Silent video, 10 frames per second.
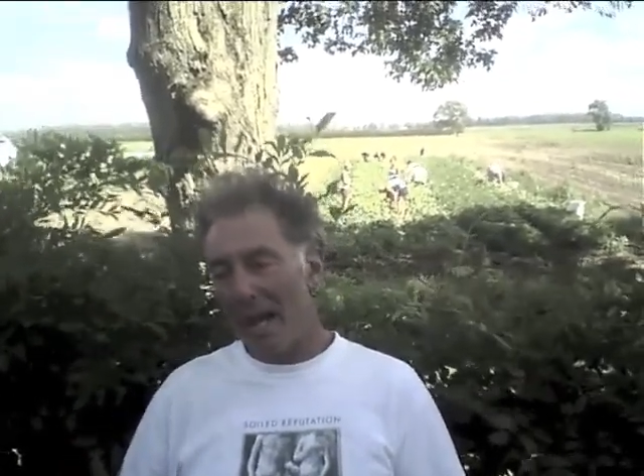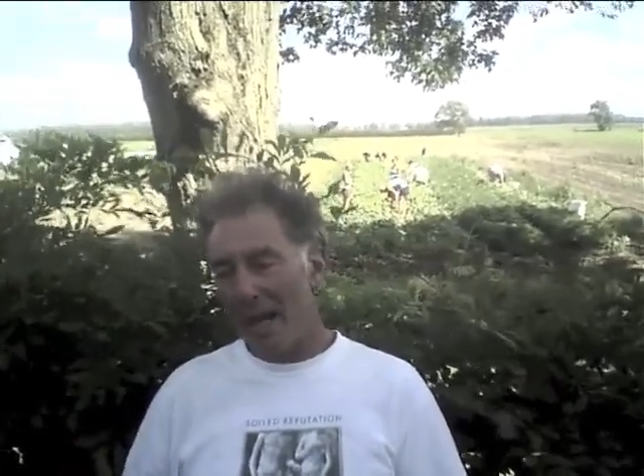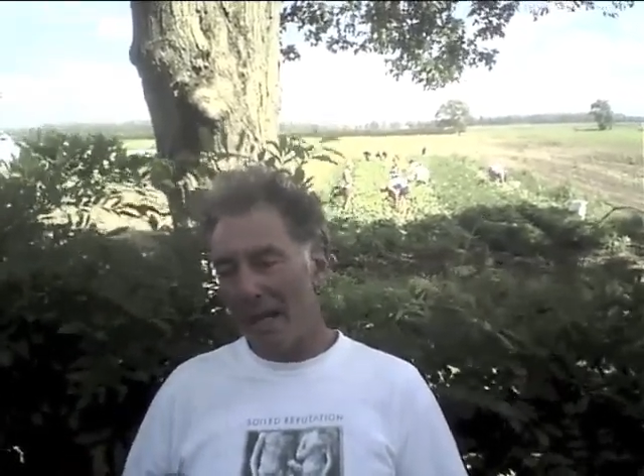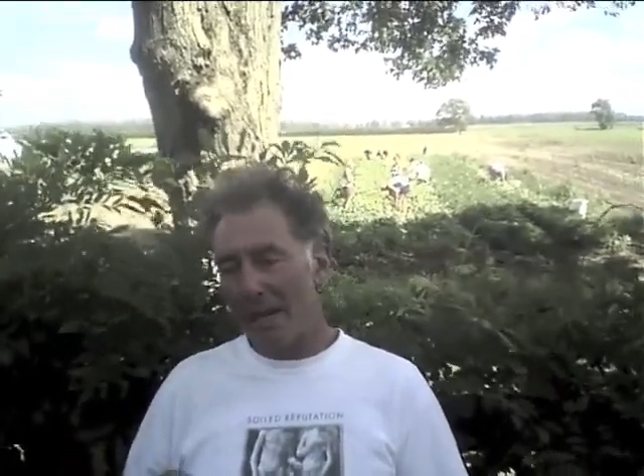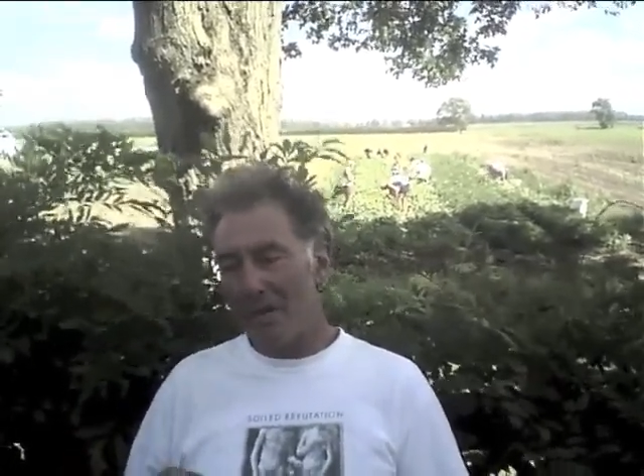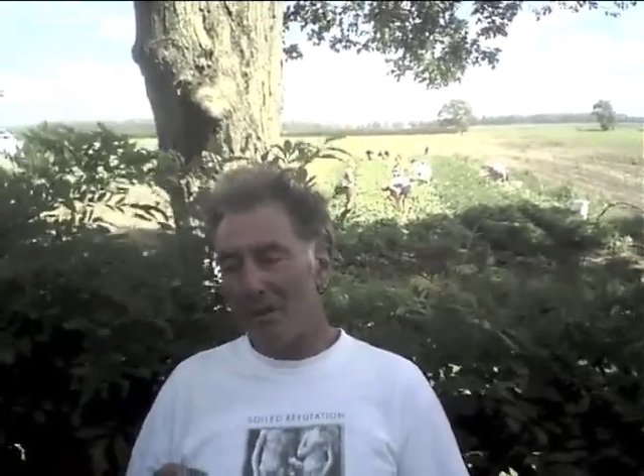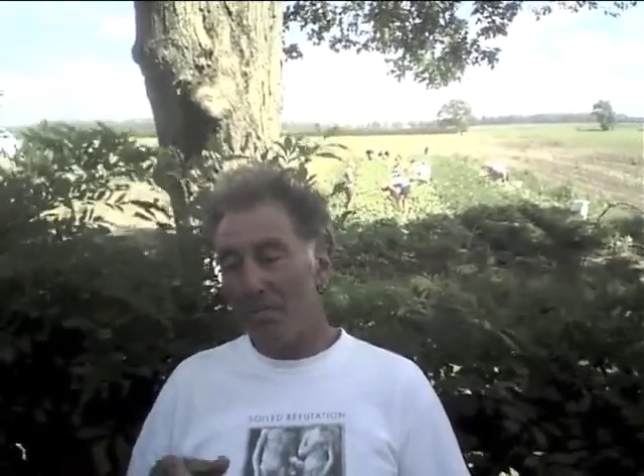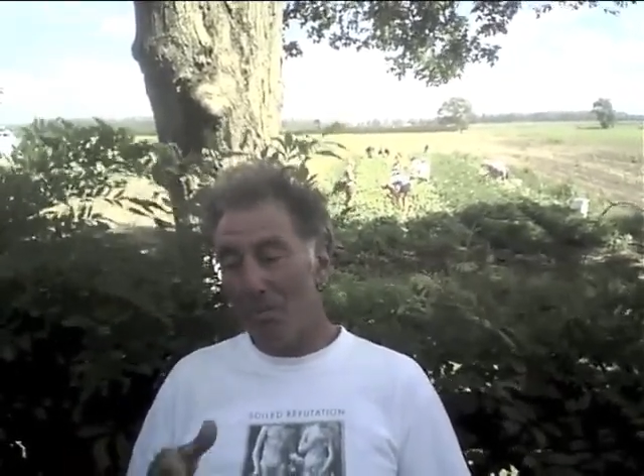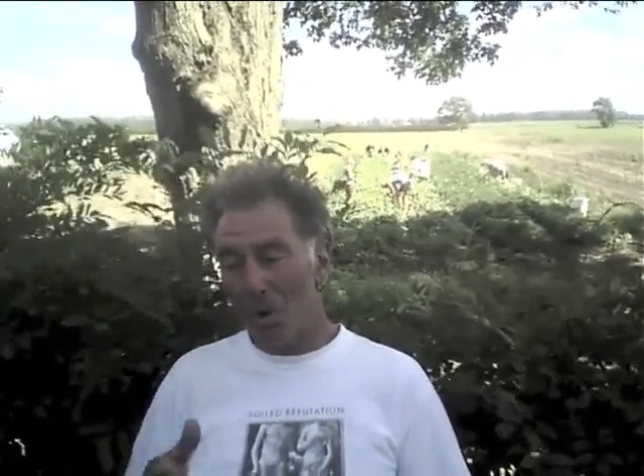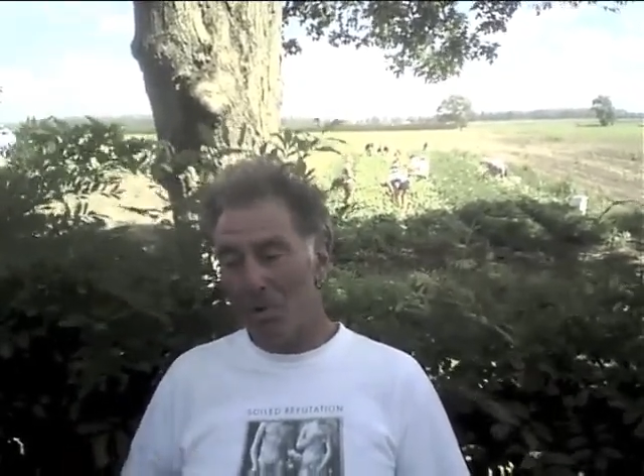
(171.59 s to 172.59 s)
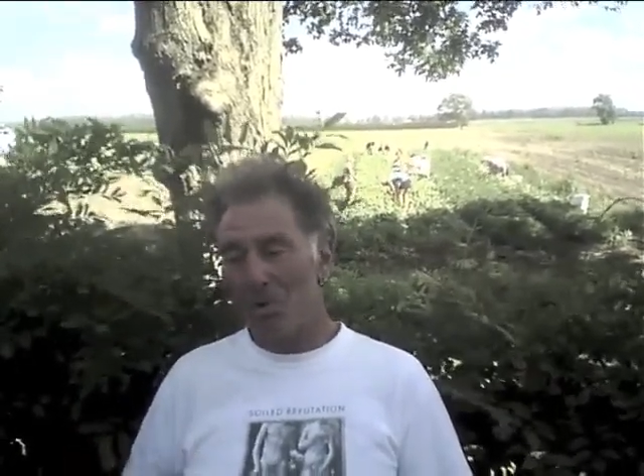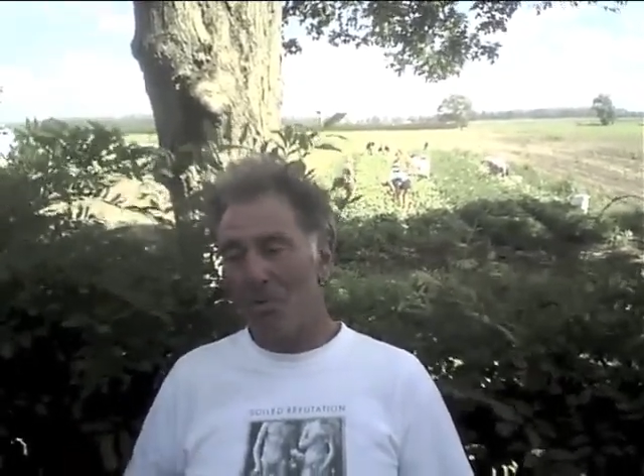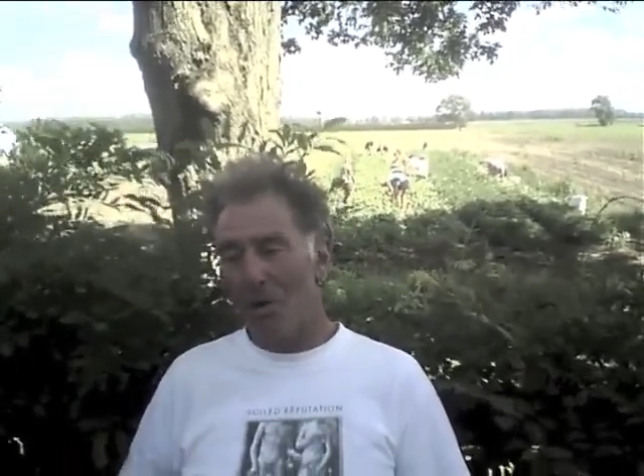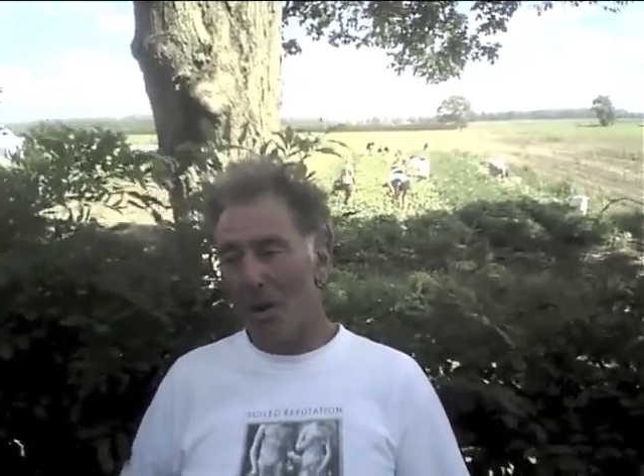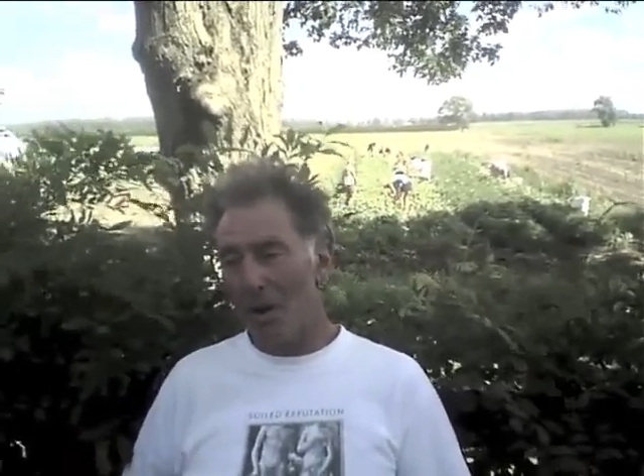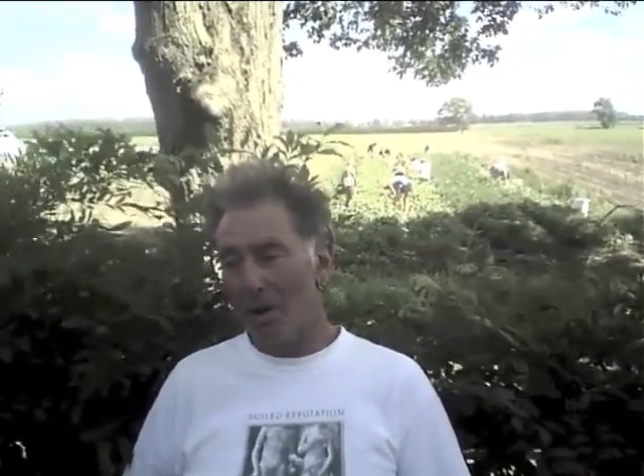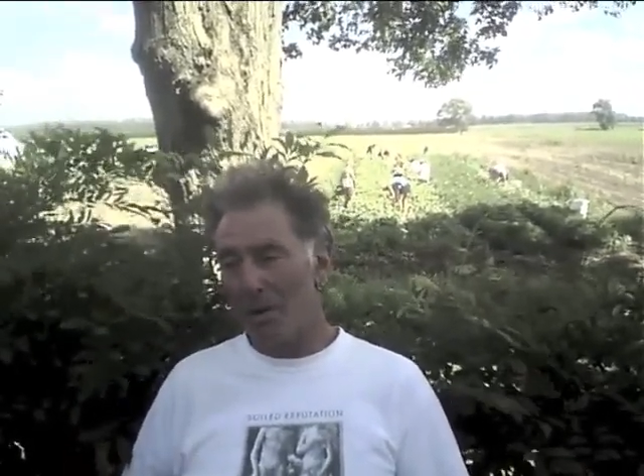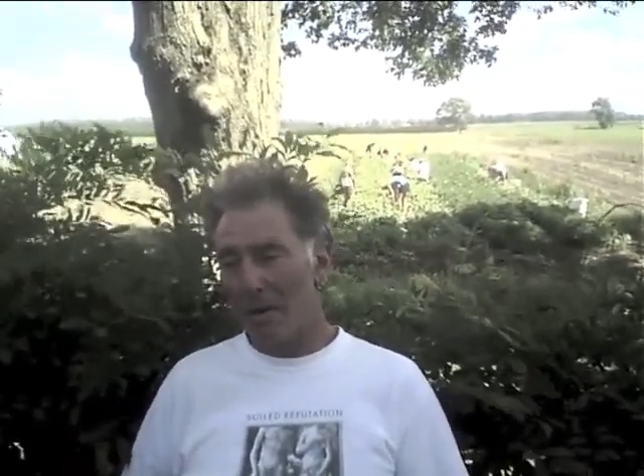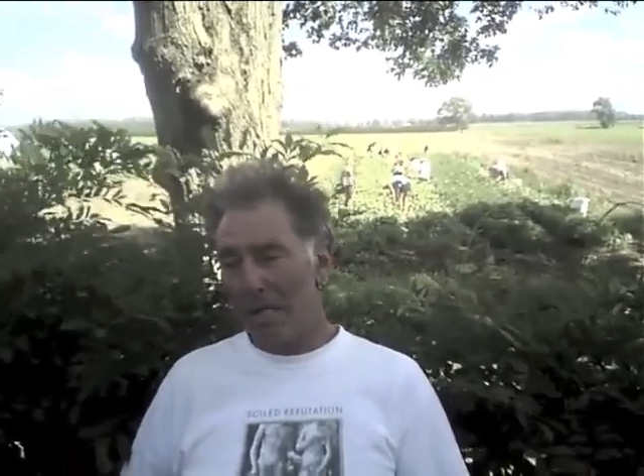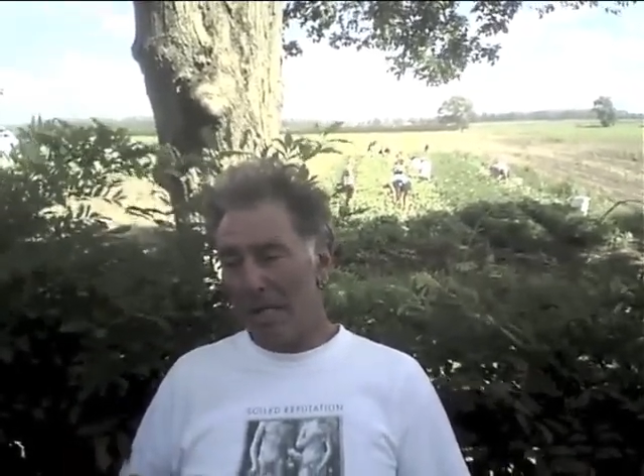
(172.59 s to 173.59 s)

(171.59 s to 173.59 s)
And most of our